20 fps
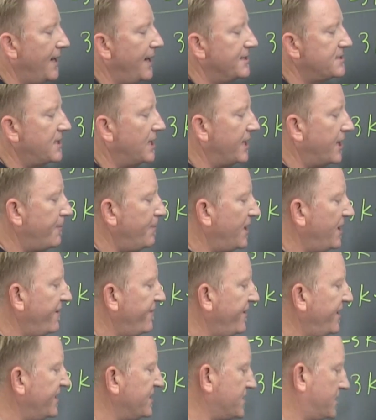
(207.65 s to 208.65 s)
is a little bit
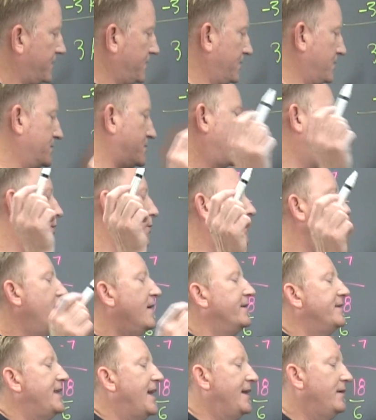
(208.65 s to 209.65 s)
of division. So
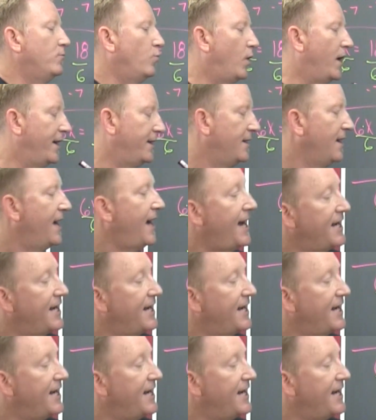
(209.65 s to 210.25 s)
then what?